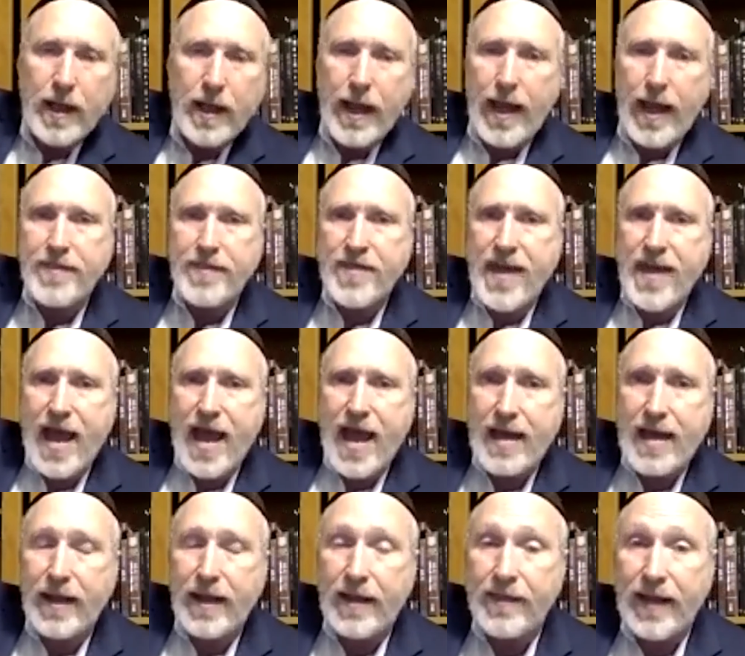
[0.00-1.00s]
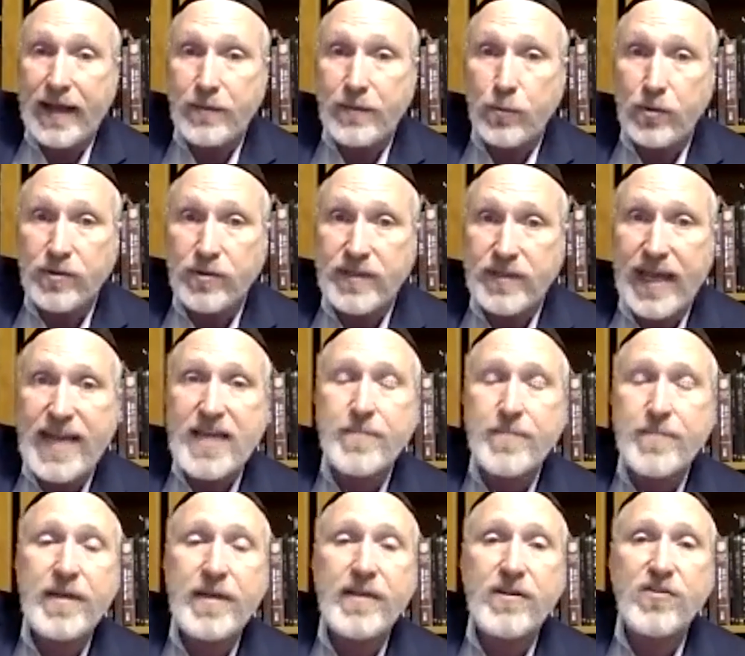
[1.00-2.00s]
and that will take
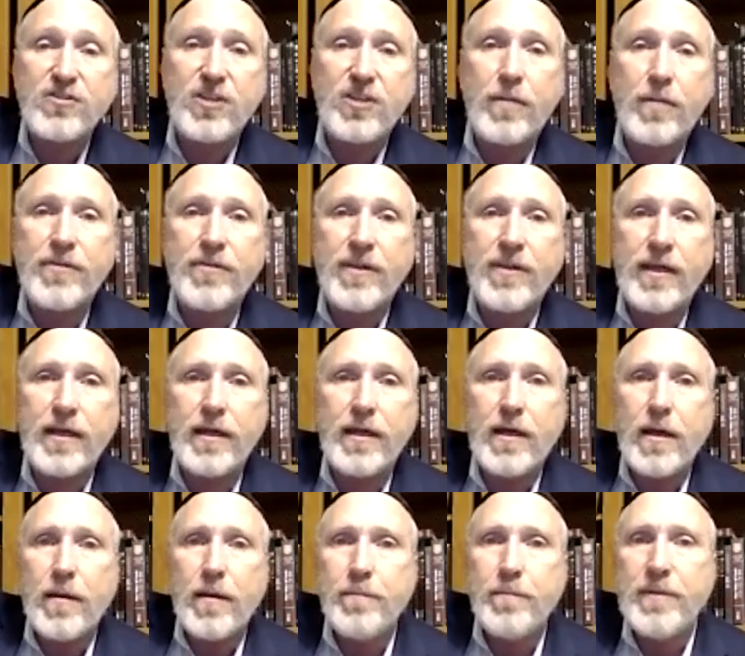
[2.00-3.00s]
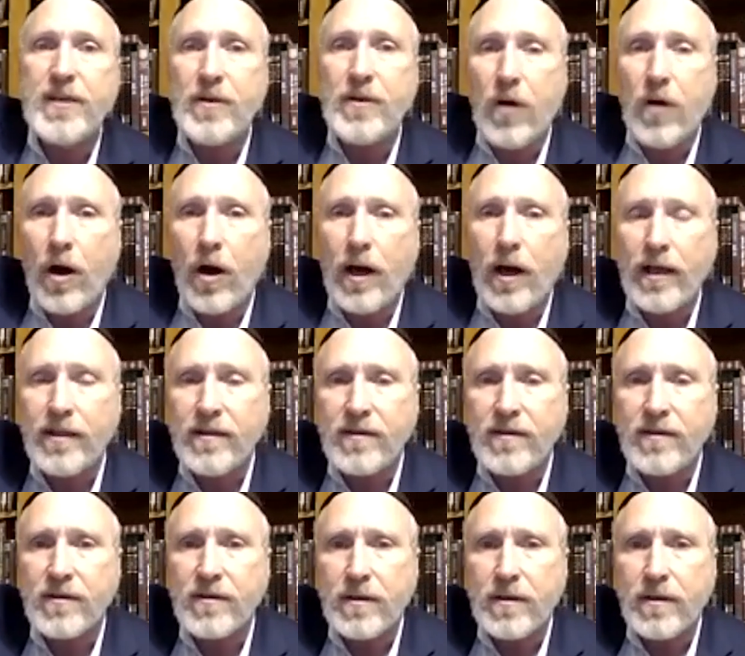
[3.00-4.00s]
me to something
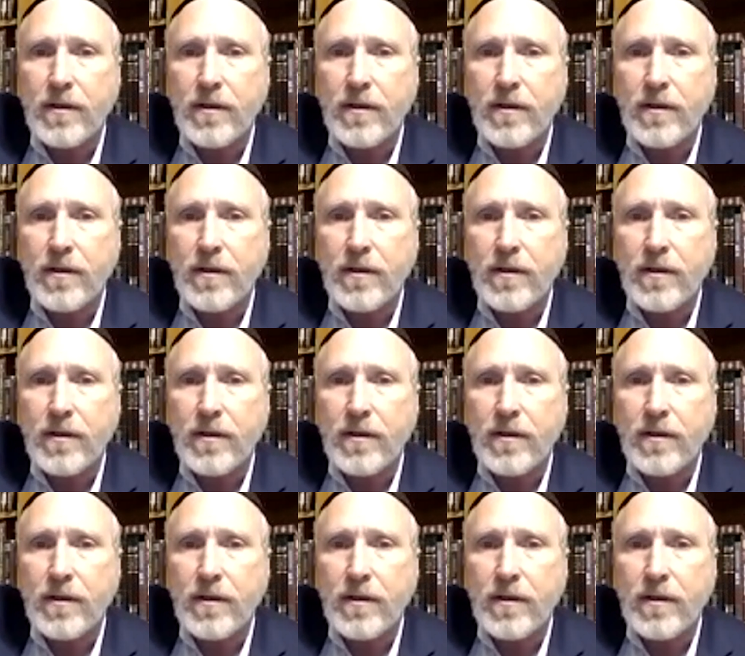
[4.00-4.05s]
beyond.